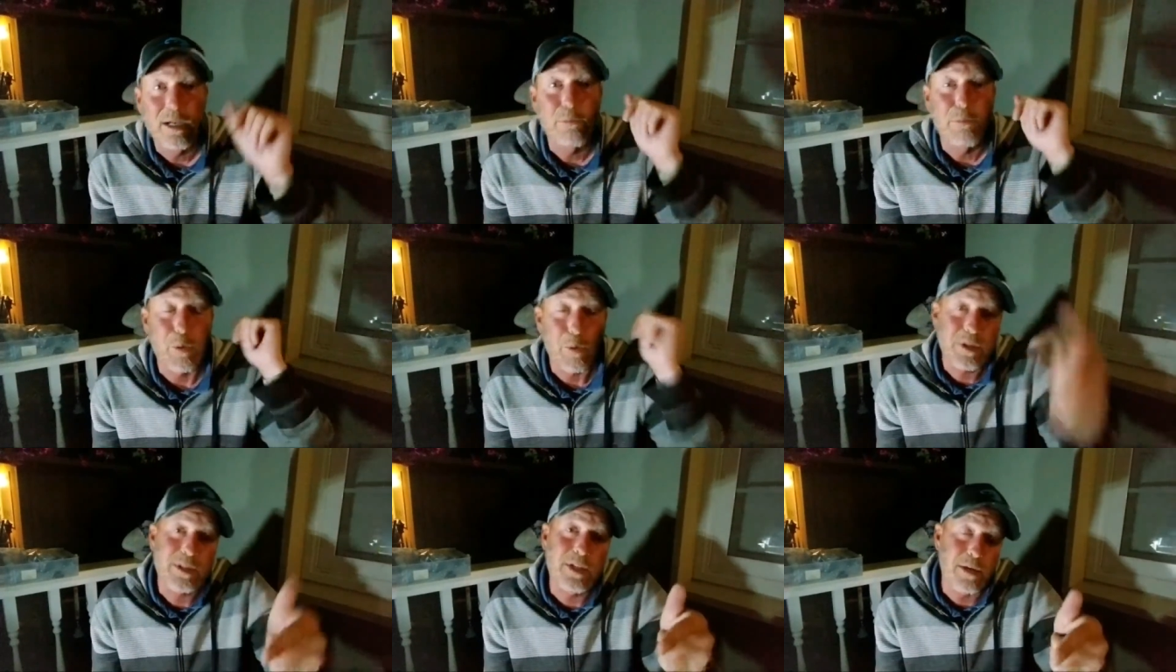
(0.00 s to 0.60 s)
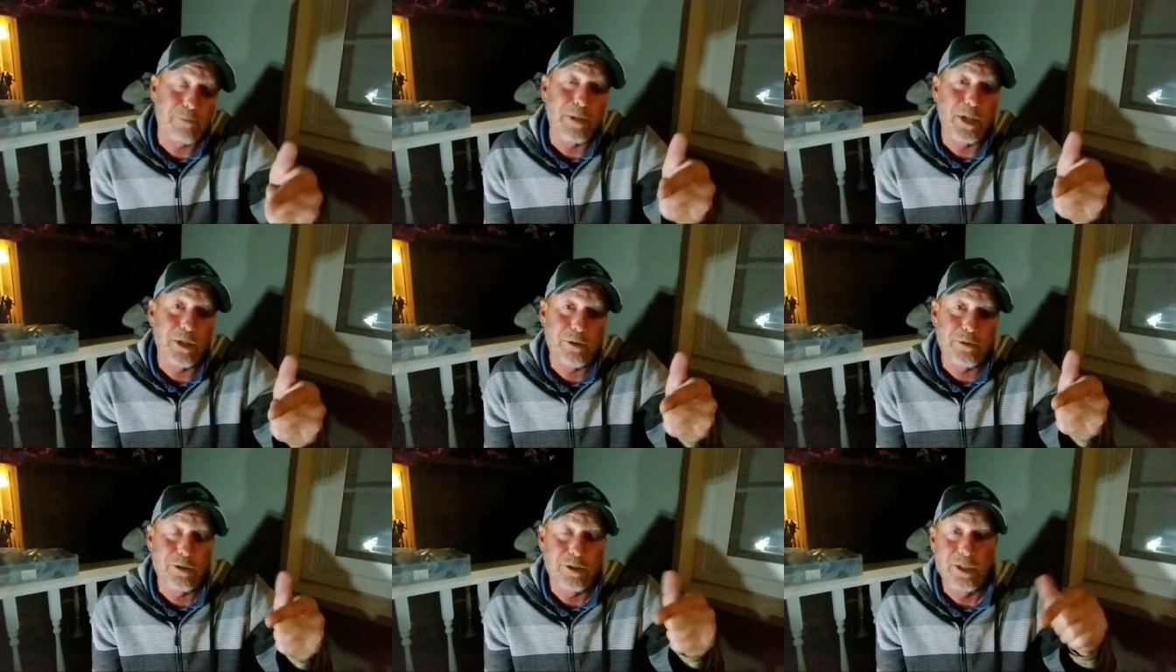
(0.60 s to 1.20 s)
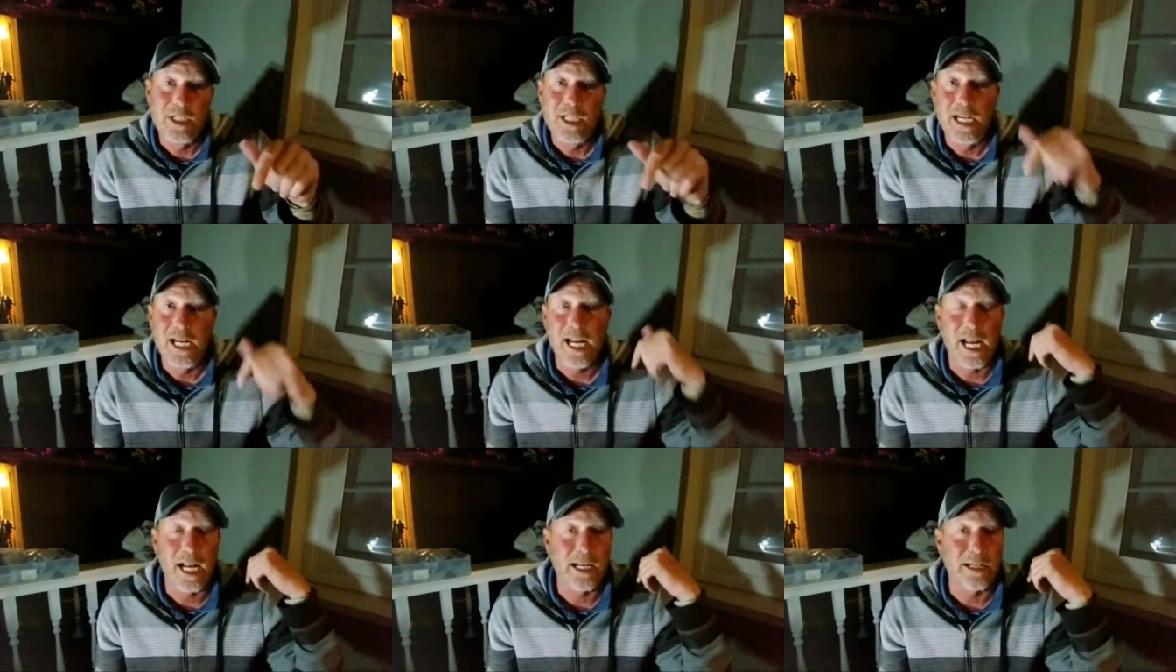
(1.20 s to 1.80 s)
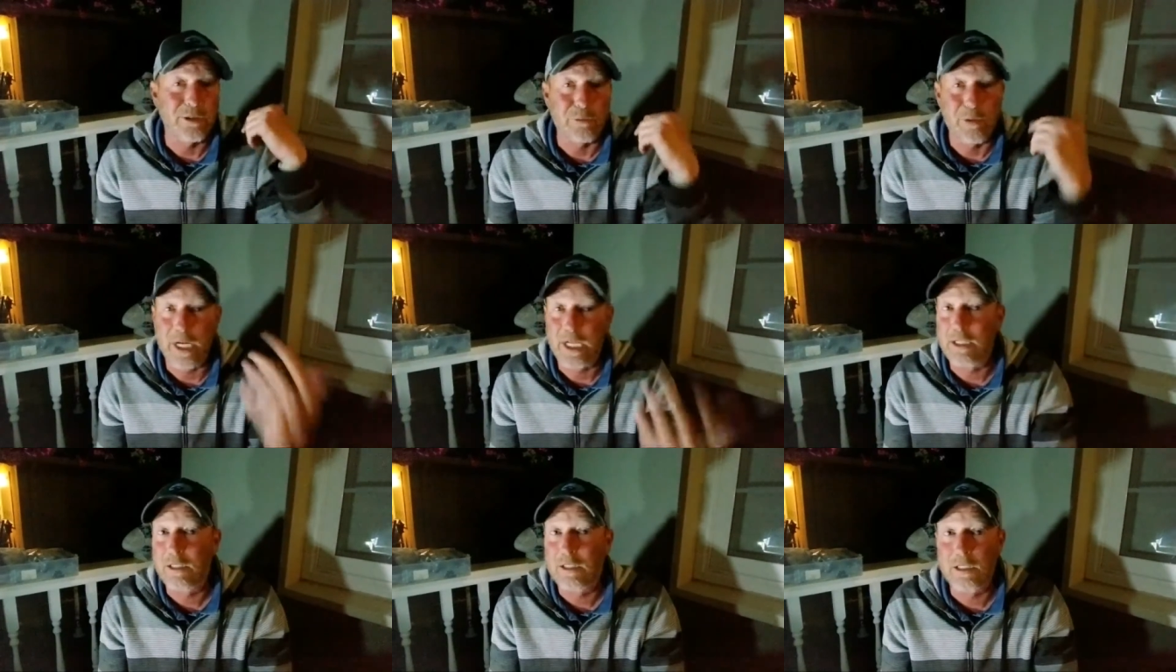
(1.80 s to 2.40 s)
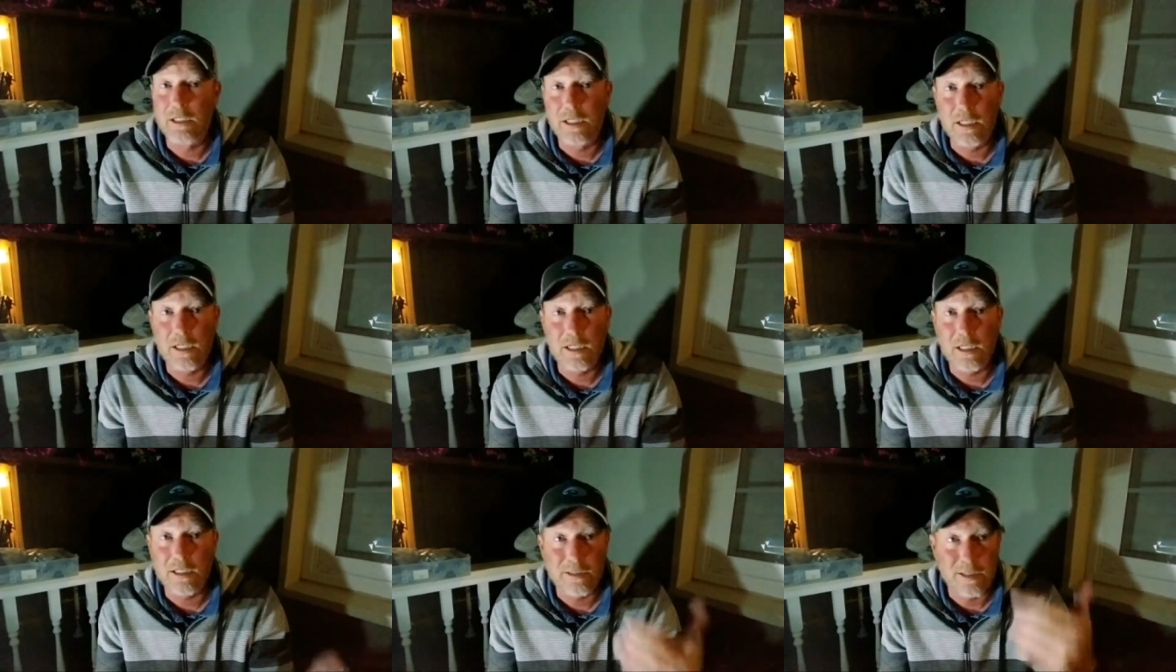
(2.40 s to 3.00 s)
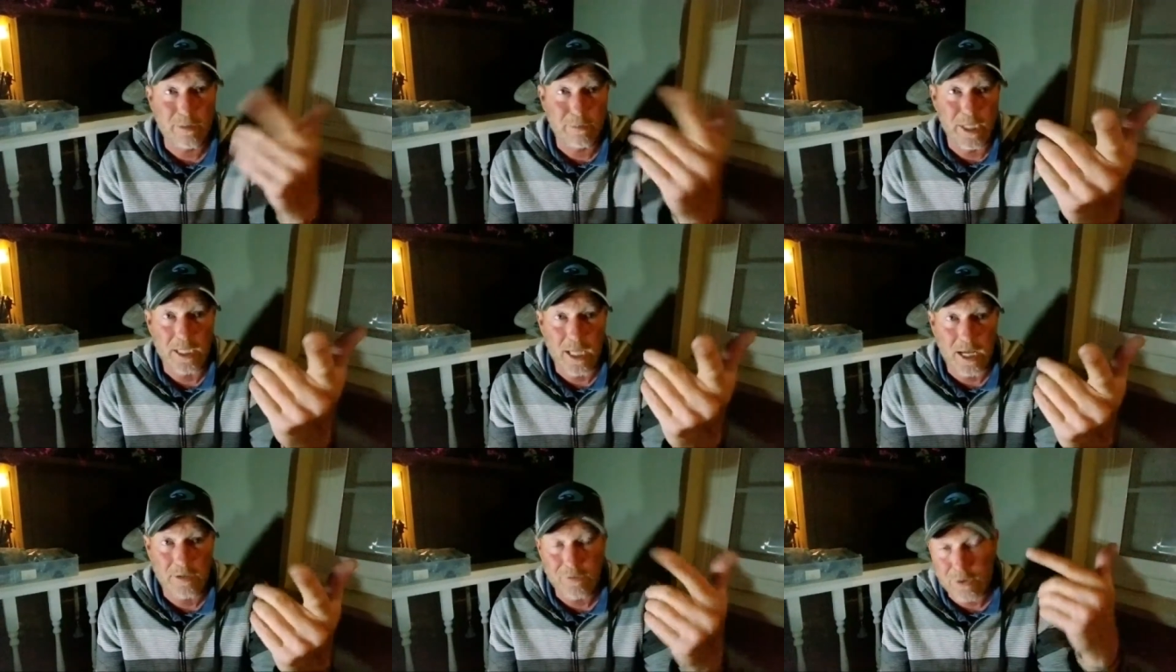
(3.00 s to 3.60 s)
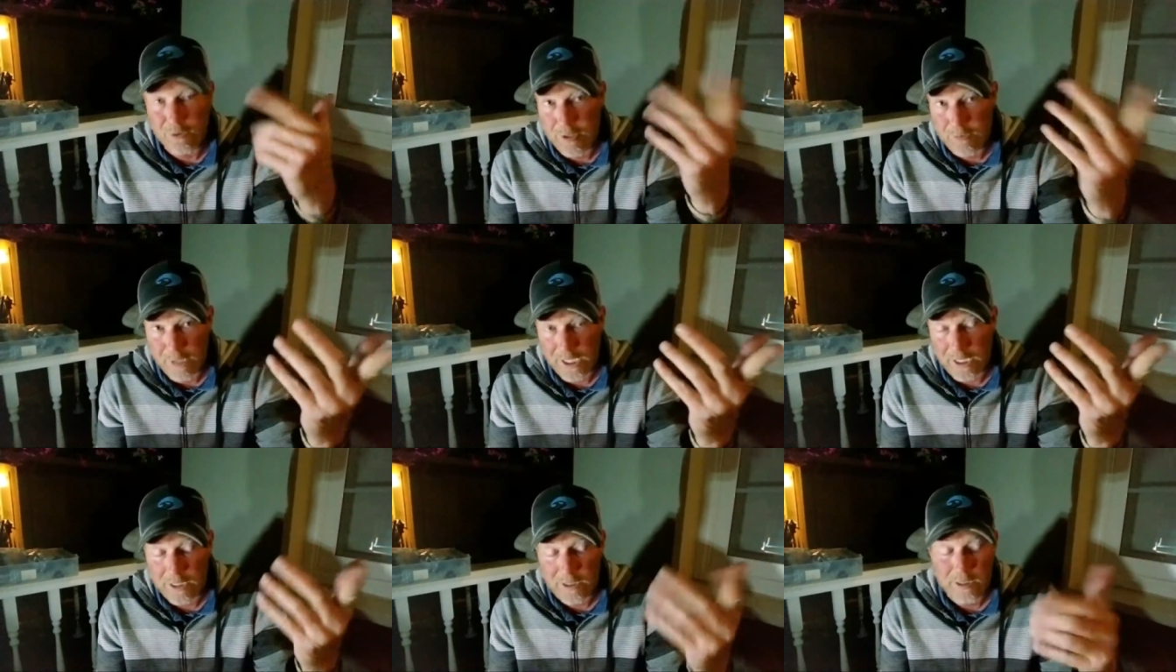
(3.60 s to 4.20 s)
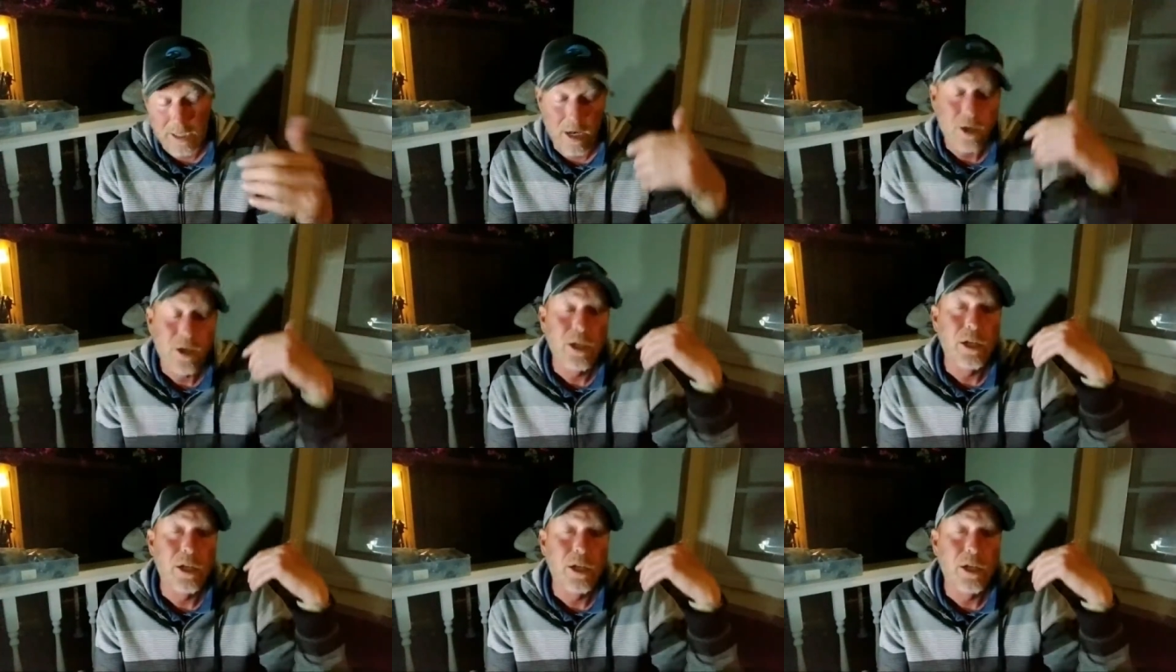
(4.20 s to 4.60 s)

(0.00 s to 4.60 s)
But once it uploads and it's a regular, instead of being live streamed like it is now,